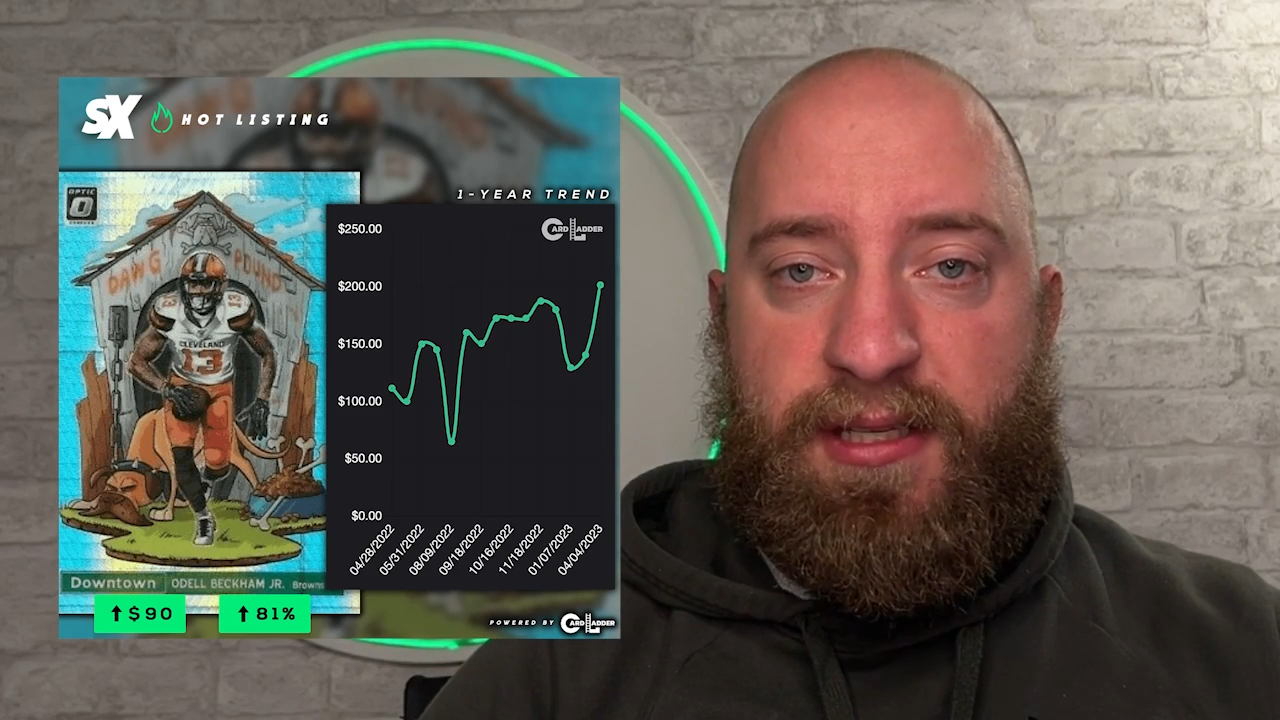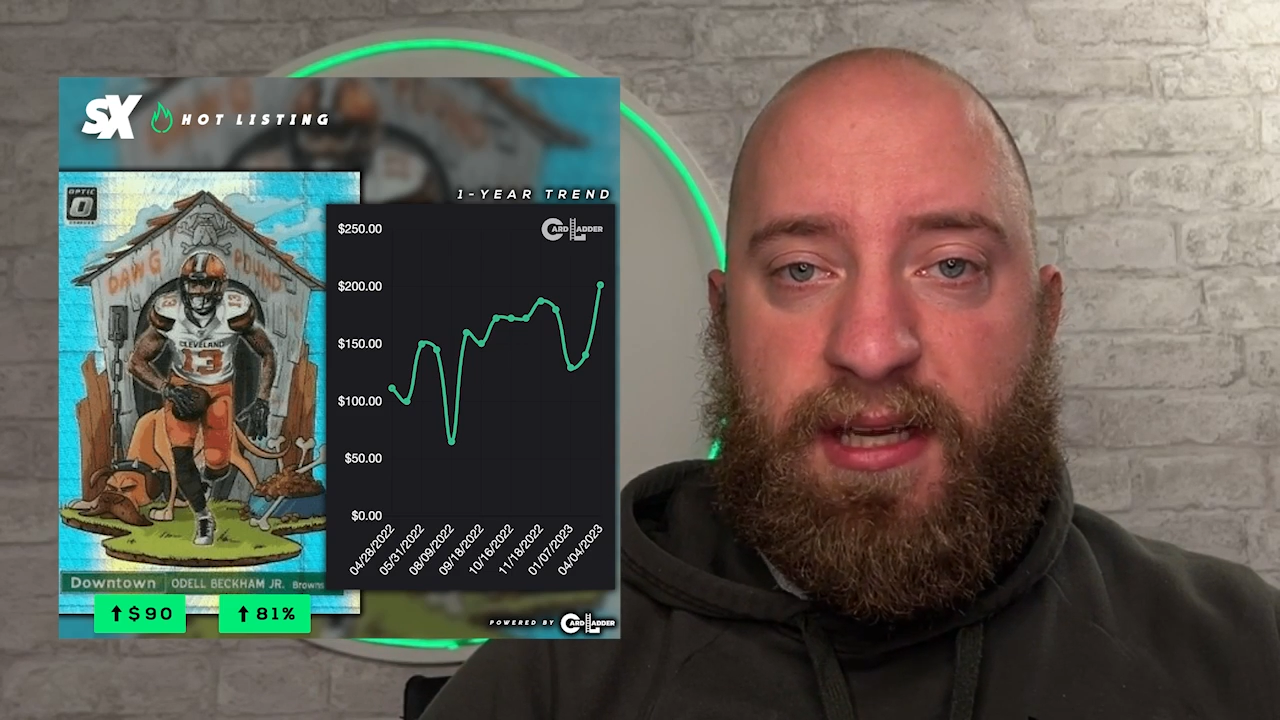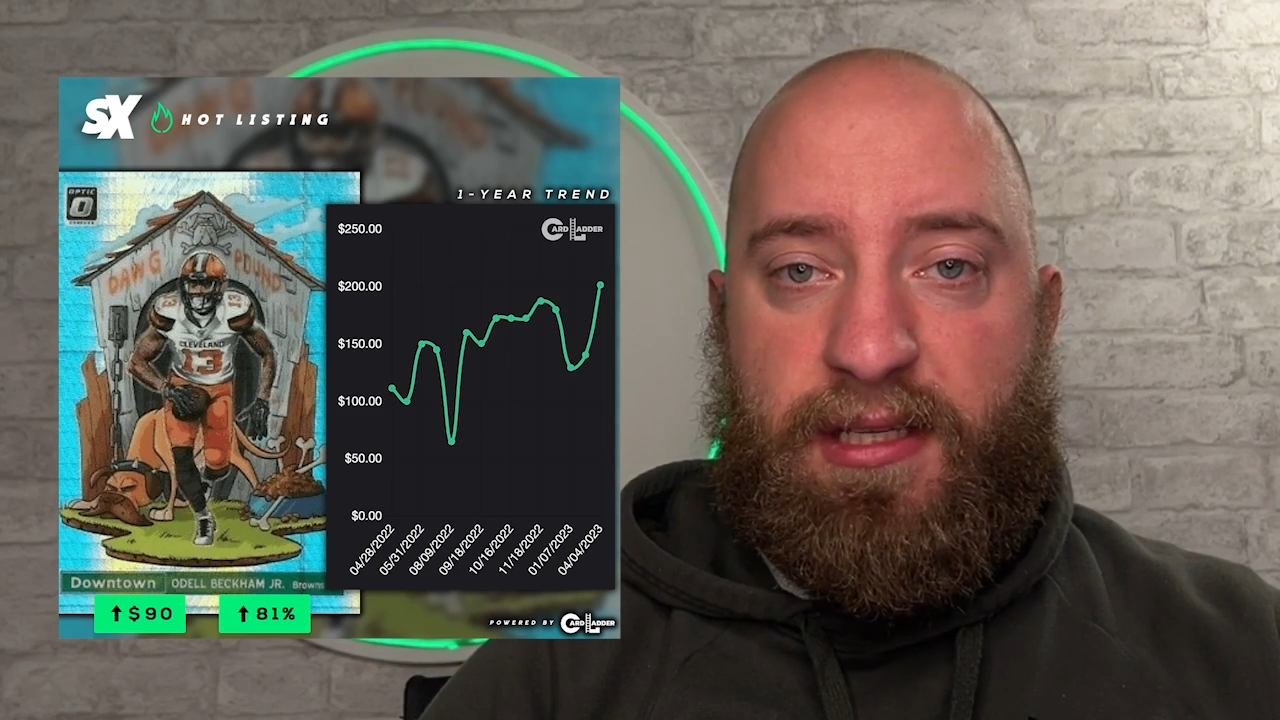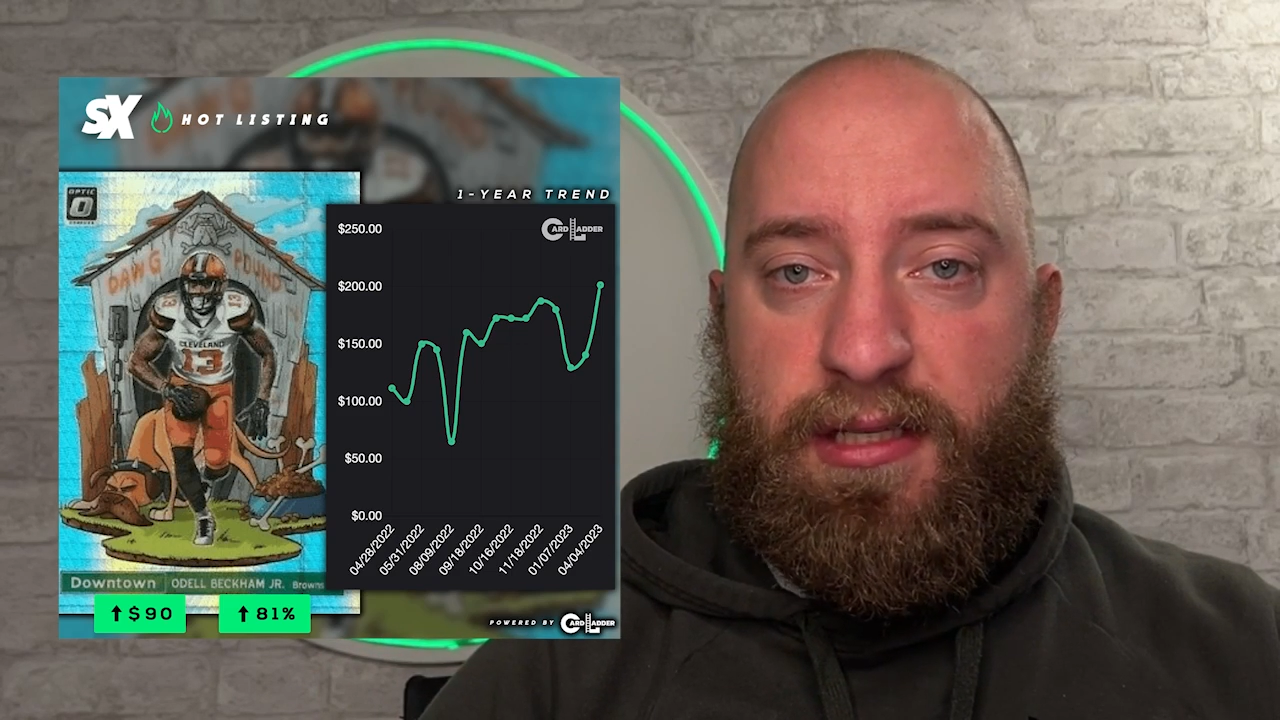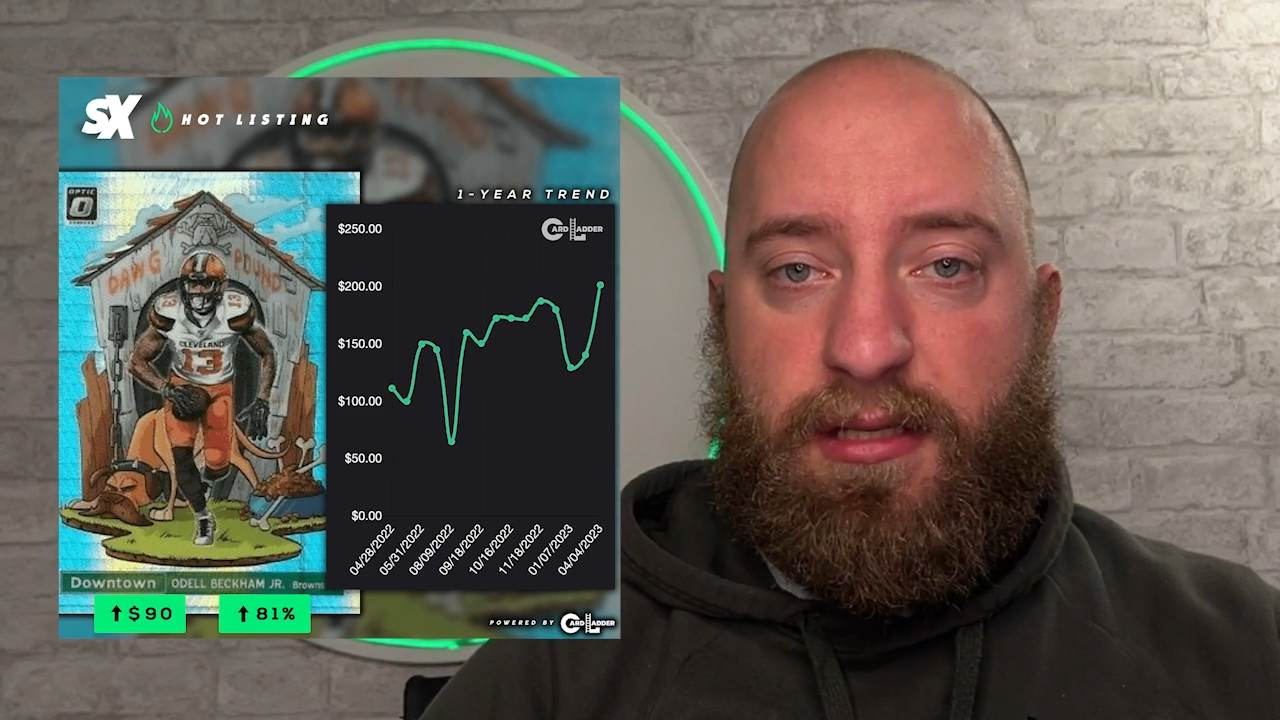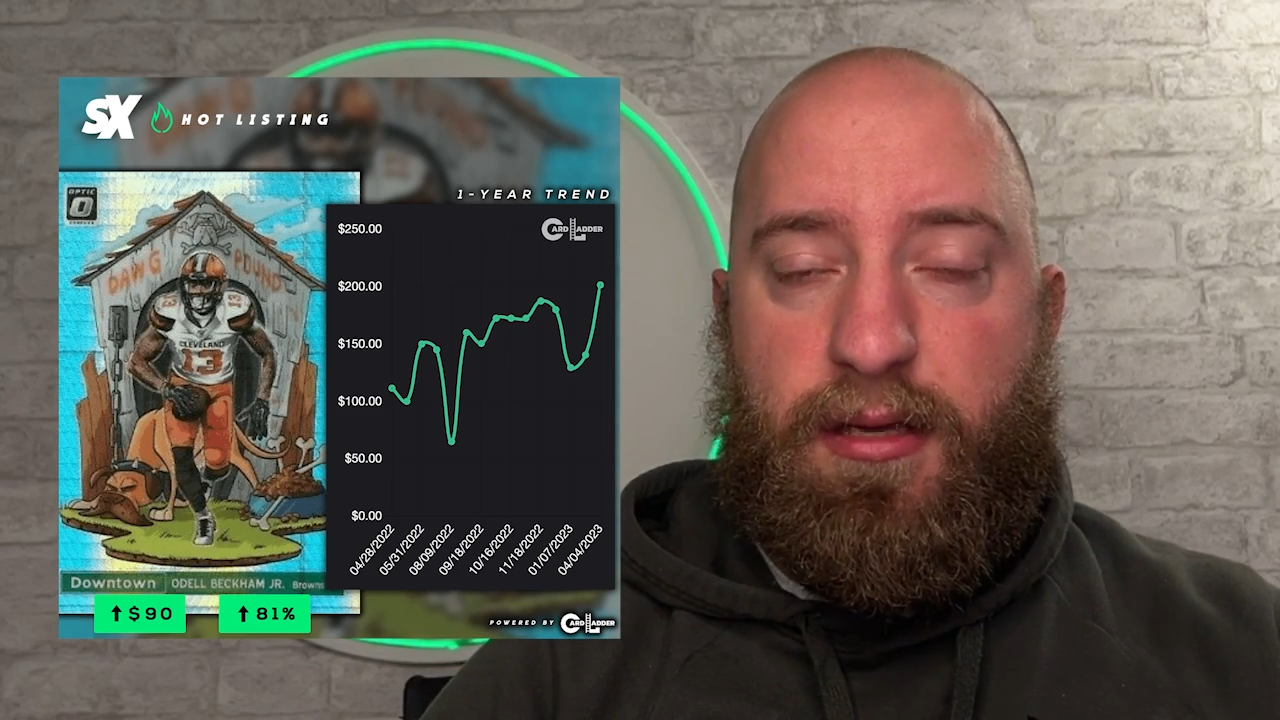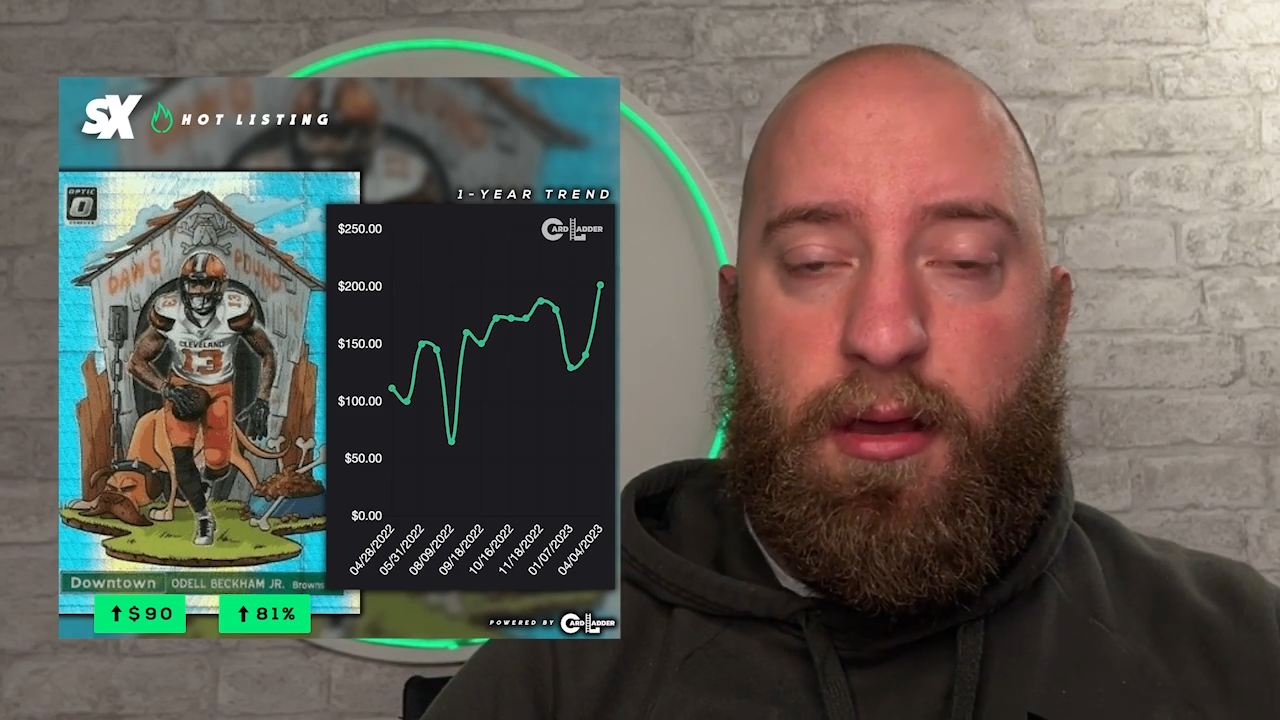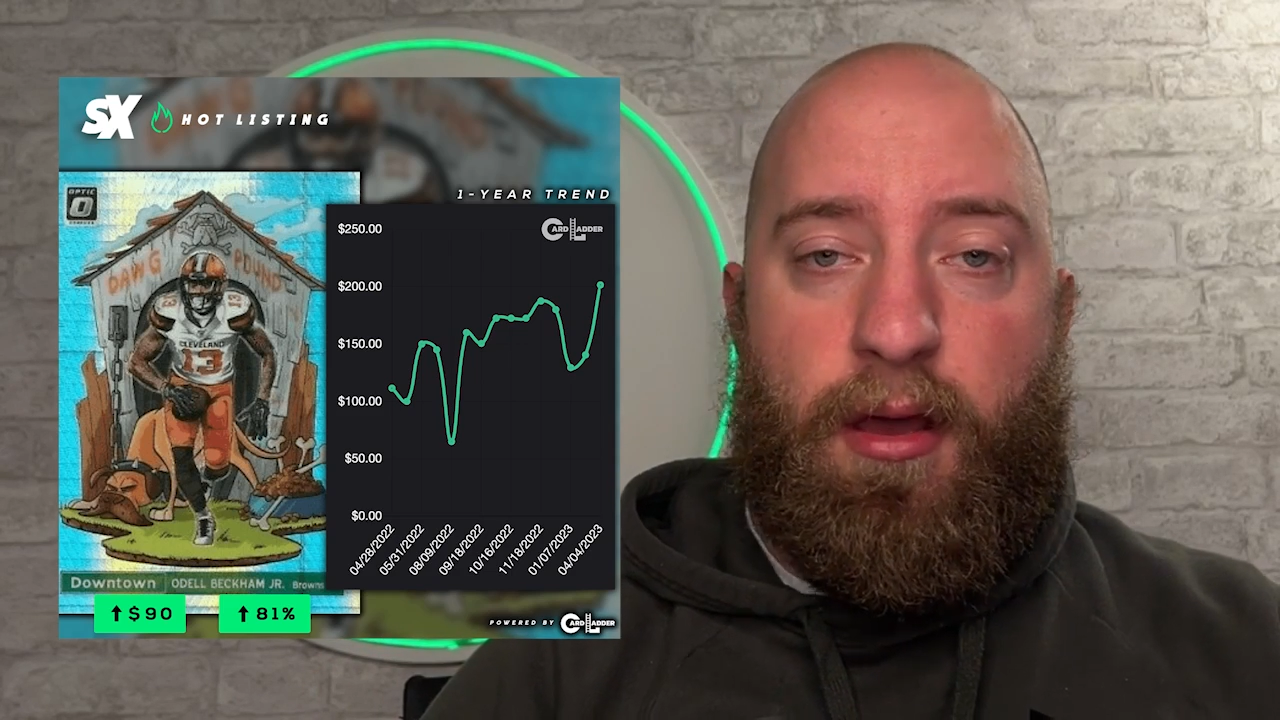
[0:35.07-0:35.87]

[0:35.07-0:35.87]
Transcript: seasons.